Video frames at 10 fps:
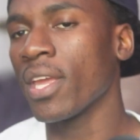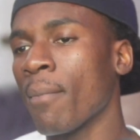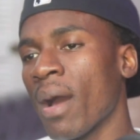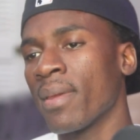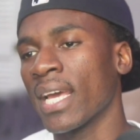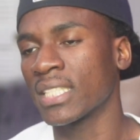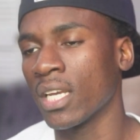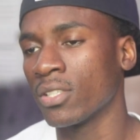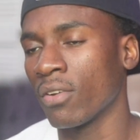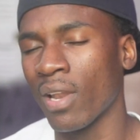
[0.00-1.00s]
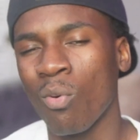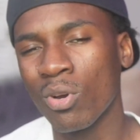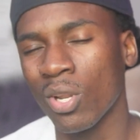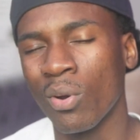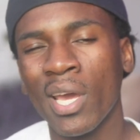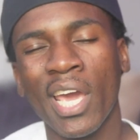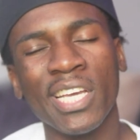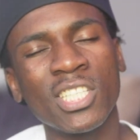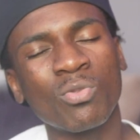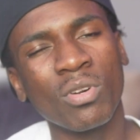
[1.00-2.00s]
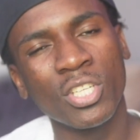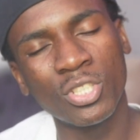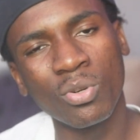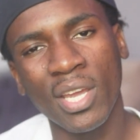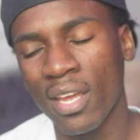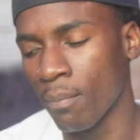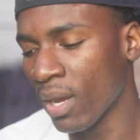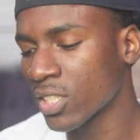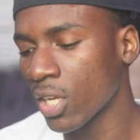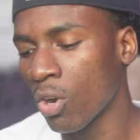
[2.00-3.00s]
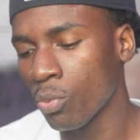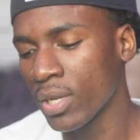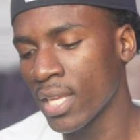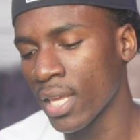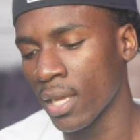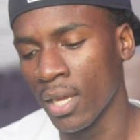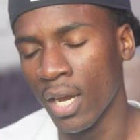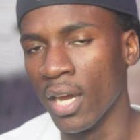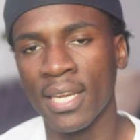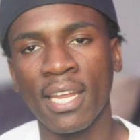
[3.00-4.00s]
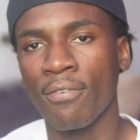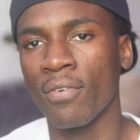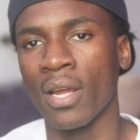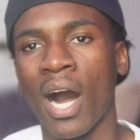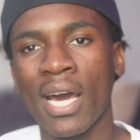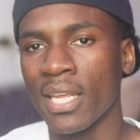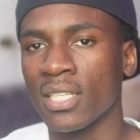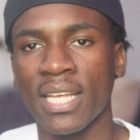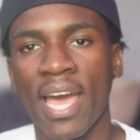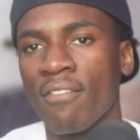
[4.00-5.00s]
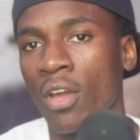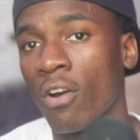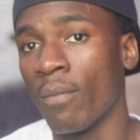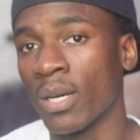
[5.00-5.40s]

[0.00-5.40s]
y'all might be asking yourself, like, Willow, is this really true, King? My song really get a different audience that haven't heard